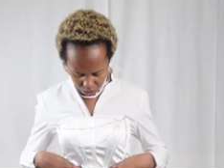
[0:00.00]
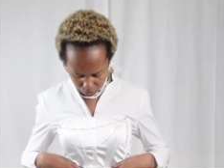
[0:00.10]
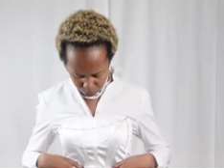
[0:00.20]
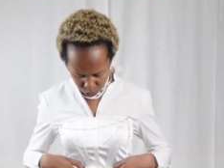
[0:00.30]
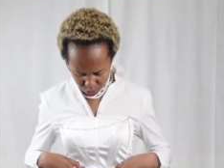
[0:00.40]

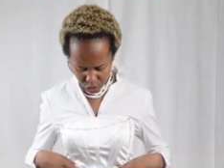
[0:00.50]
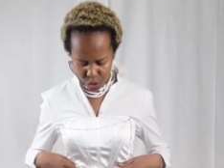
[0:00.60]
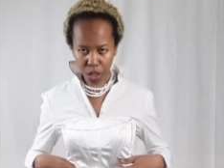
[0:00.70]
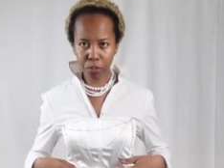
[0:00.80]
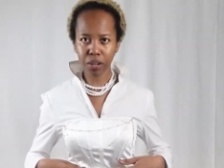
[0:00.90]
I'm not really
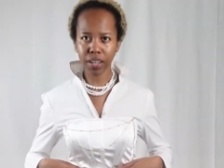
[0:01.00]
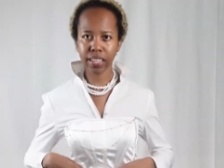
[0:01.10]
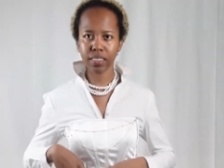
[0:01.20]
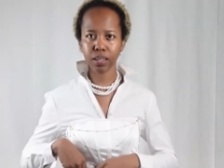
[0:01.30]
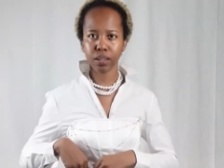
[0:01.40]
sure about
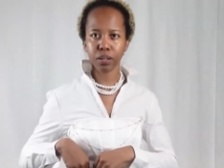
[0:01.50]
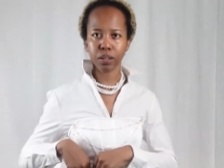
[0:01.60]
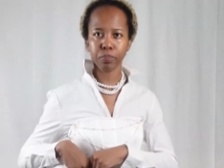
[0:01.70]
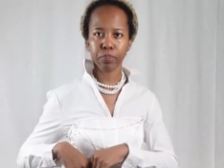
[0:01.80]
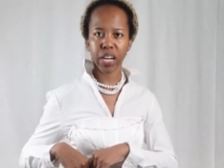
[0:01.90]
like
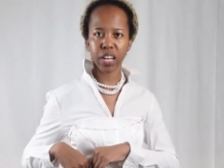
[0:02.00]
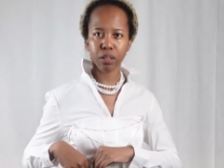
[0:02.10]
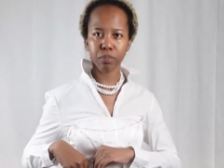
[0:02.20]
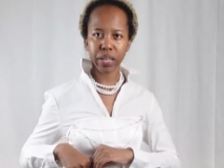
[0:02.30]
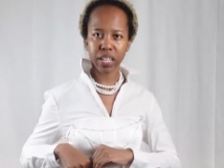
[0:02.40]
the
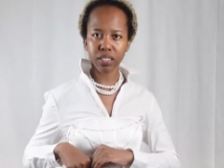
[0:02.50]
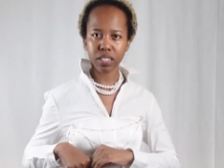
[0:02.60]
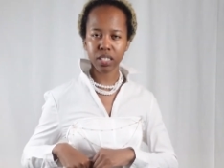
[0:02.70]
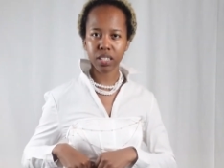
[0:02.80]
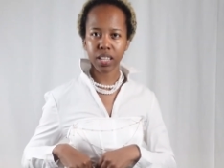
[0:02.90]
pearl
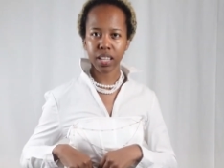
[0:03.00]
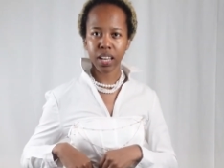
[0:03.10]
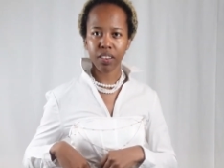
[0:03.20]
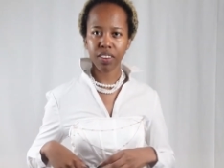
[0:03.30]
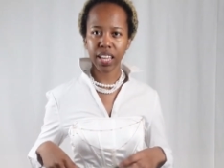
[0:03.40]
belt
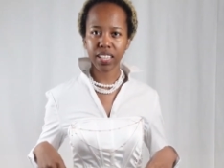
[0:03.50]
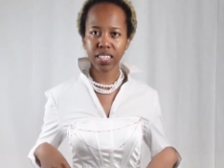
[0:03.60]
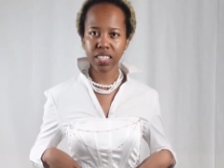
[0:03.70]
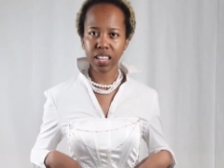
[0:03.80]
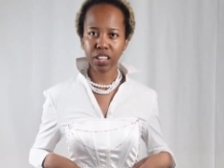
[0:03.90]
I feel like
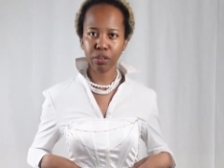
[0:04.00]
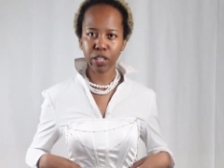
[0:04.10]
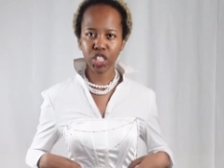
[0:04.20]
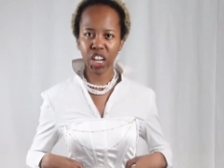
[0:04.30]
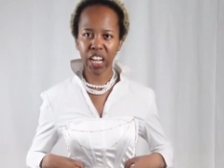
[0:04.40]
it's a little
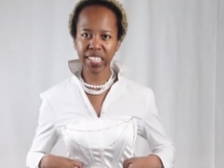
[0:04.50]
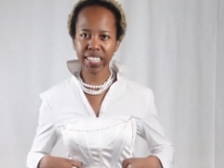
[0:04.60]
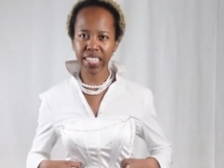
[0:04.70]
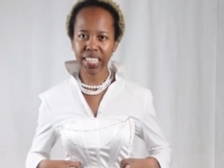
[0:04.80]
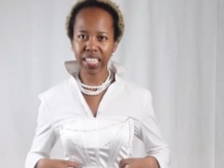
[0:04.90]
bit
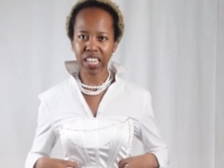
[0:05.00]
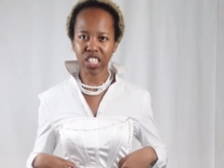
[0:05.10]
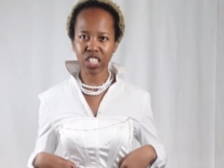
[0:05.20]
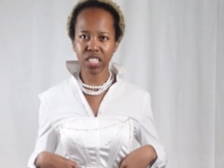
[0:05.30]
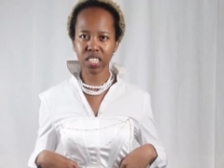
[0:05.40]
chunky and it
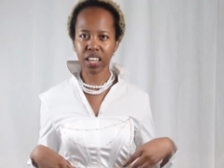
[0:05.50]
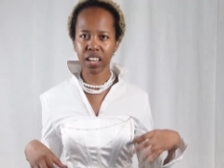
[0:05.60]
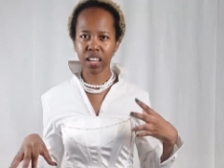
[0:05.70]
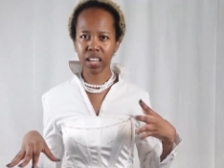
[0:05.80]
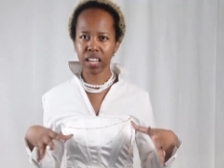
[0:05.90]
just
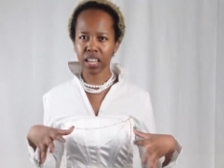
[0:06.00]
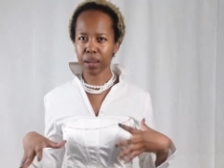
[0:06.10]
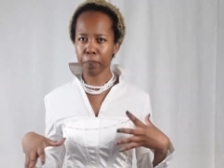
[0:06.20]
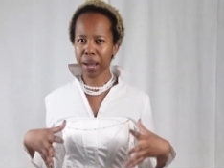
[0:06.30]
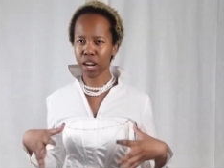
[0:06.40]

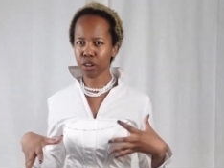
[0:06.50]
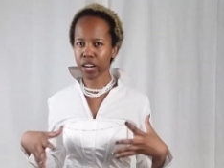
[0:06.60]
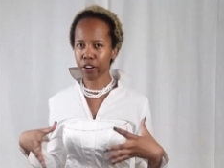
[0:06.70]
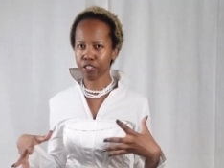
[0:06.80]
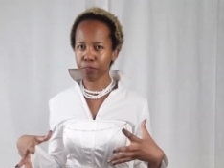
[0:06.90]
might look
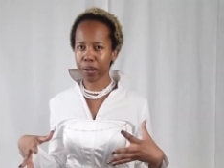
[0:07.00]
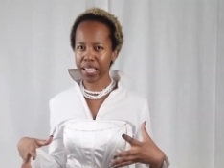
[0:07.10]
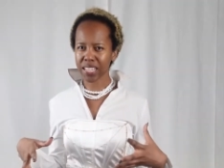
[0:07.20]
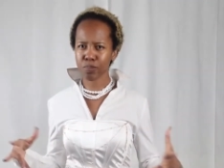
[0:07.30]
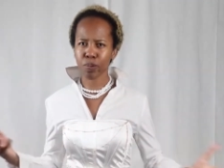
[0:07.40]
out of
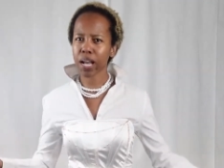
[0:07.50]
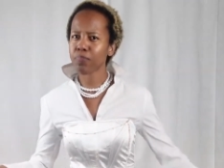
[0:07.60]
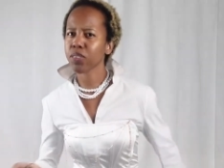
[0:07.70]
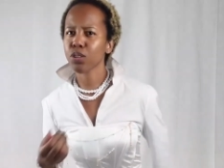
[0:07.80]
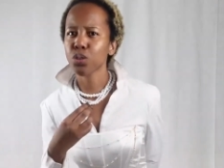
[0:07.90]
place but
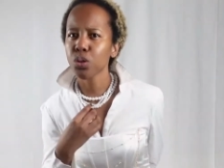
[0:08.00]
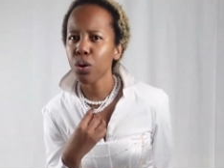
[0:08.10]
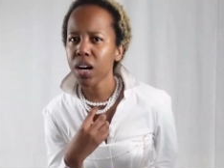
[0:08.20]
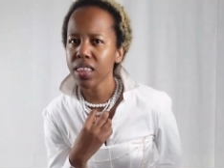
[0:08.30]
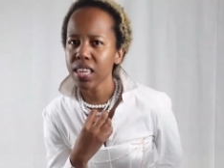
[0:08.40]

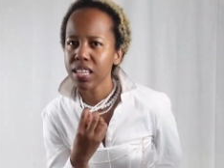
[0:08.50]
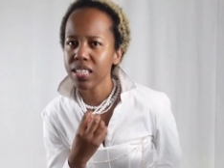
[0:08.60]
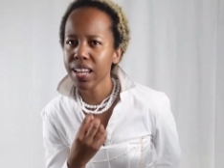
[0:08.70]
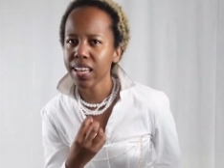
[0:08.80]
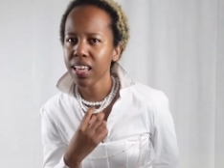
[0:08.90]
so are
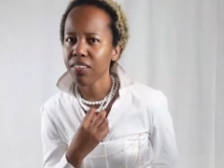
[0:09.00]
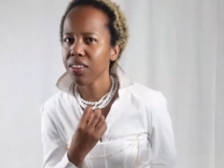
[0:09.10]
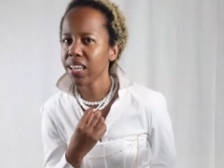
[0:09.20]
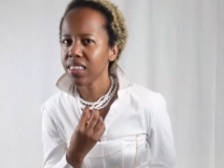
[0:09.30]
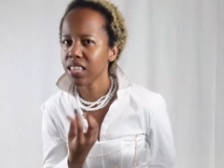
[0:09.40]
these like I
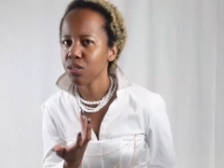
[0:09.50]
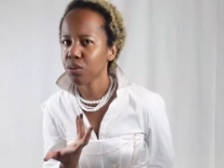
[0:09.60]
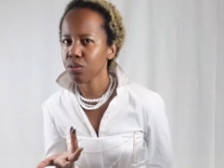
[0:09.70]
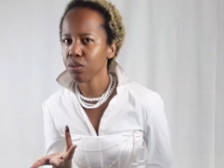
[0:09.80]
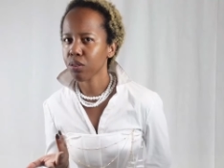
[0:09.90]
feel like these
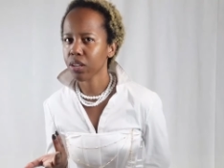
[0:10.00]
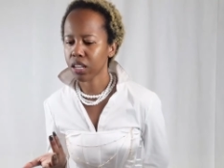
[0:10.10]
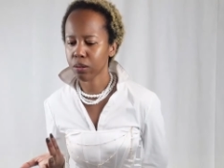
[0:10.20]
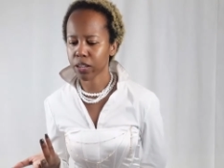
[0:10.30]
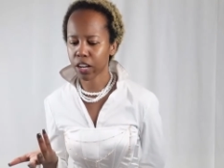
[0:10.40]
also look a
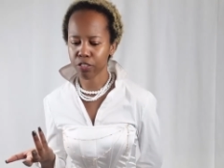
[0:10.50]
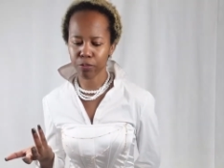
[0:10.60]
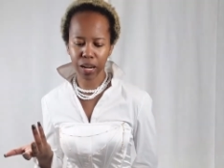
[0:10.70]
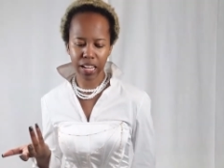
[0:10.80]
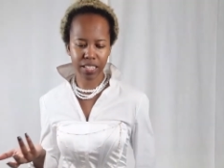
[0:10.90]
little bit out
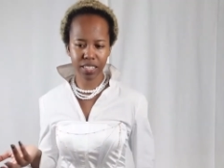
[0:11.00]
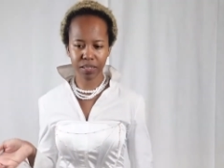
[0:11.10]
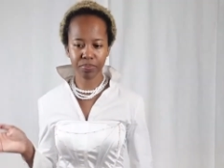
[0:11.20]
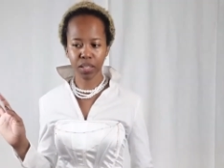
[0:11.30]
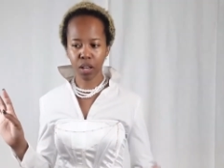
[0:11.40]
of place
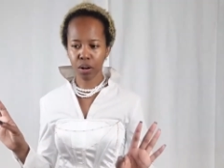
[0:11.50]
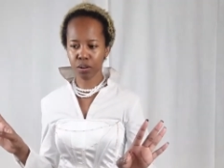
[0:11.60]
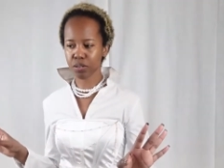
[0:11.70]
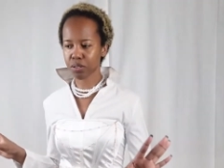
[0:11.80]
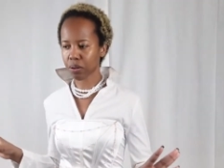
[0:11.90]

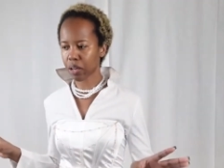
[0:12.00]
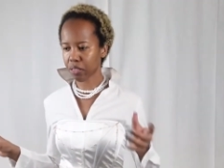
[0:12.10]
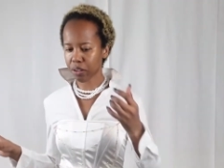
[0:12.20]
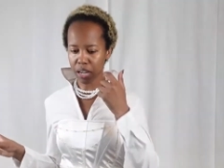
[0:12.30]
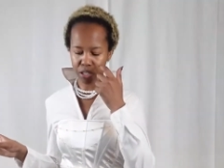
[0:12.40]
also I
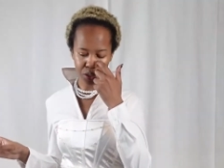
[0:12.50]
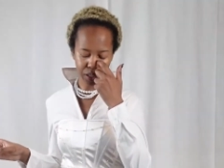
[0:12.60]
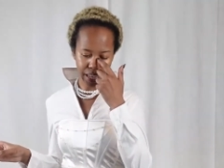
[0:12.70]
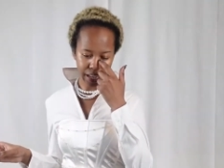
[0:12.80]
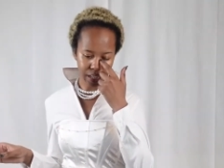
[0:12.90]
thought I
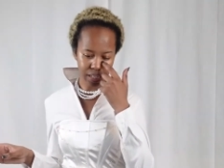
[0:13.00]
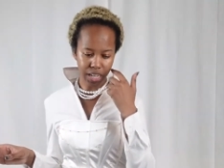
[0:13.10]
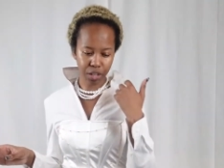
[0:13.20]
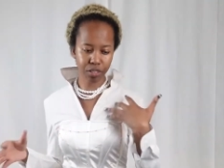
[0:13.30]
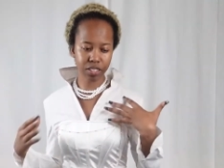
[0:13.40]
should add
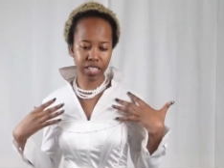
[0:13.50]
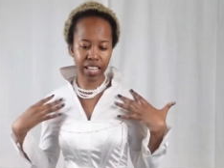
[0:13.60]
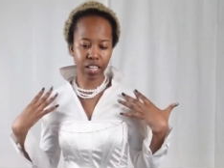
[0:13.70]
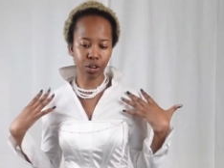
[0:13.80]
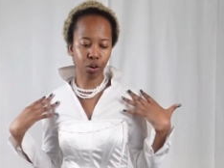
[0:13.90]
I know this is
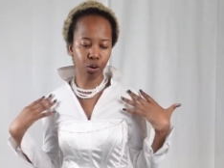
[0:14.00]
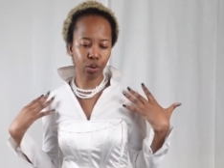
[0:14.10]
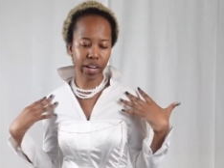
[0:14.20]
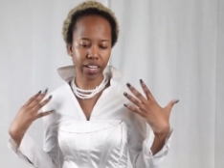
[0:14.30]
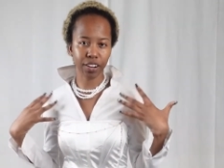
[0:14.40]
like an
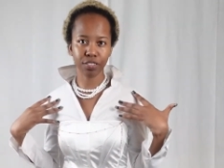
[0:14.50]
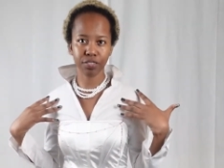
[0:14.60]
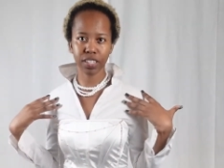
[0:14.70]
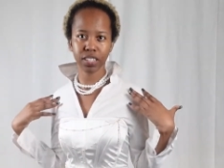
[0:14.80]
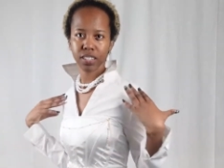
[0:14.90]
all-white
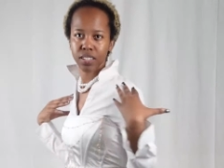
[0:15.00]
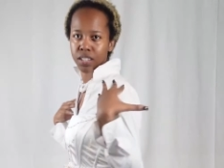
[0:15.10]
outfit